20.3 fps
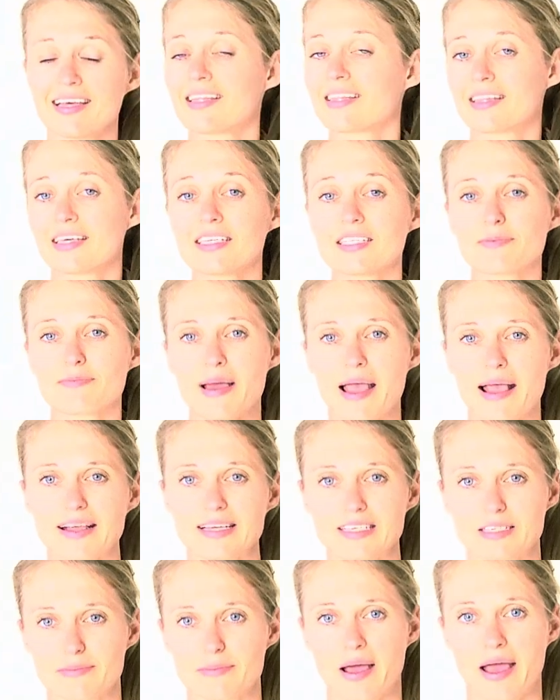This
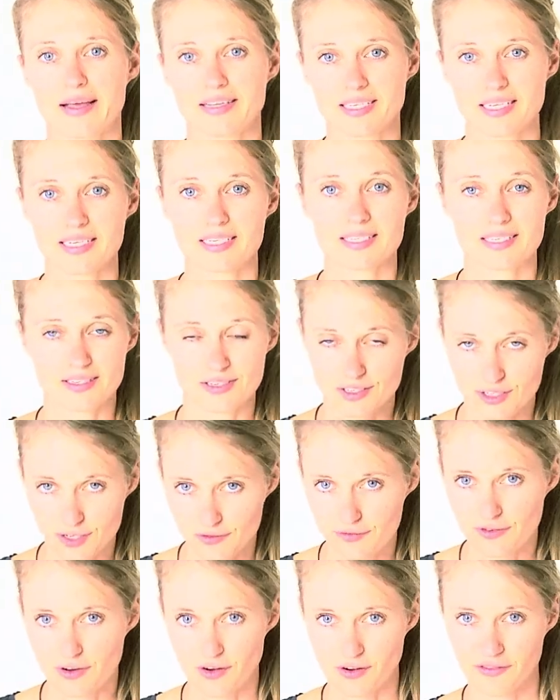maximizes the
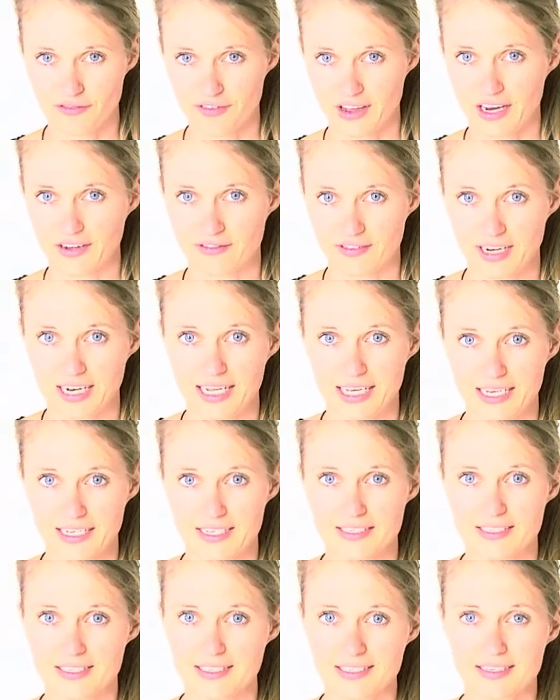sulforaphane
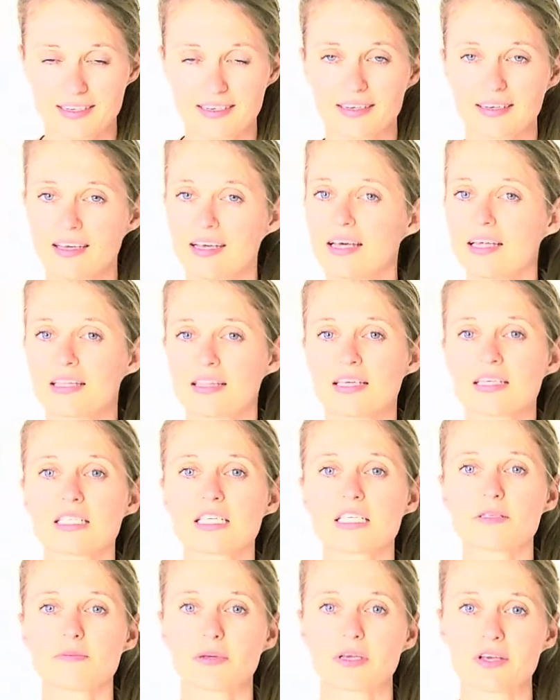release. This
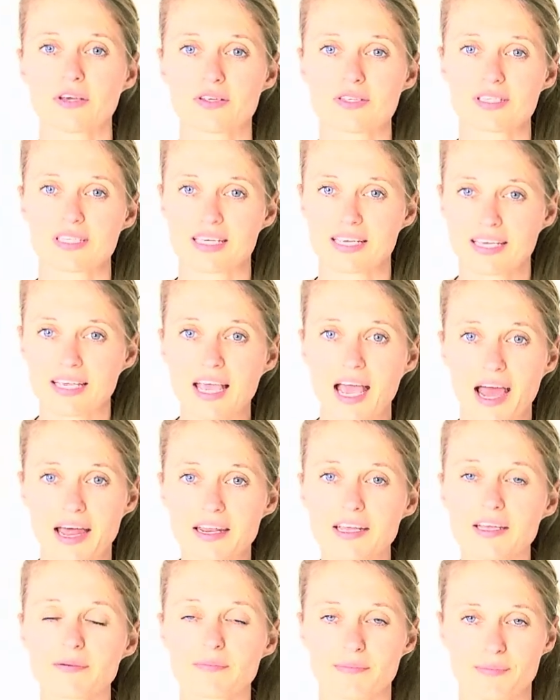is because the
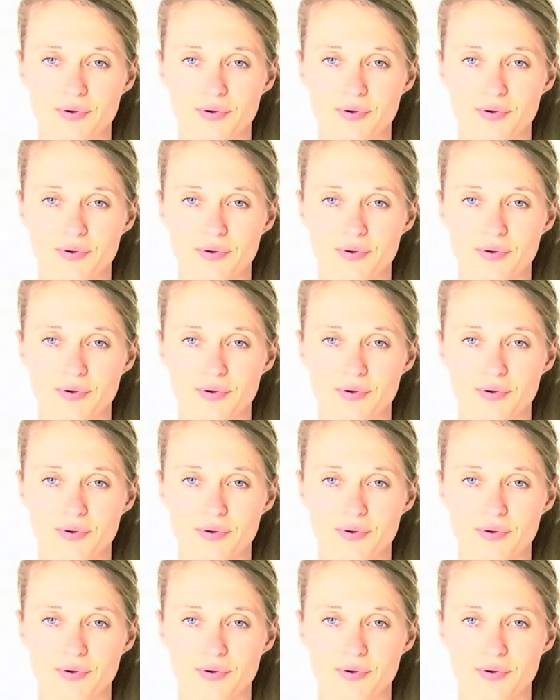cutting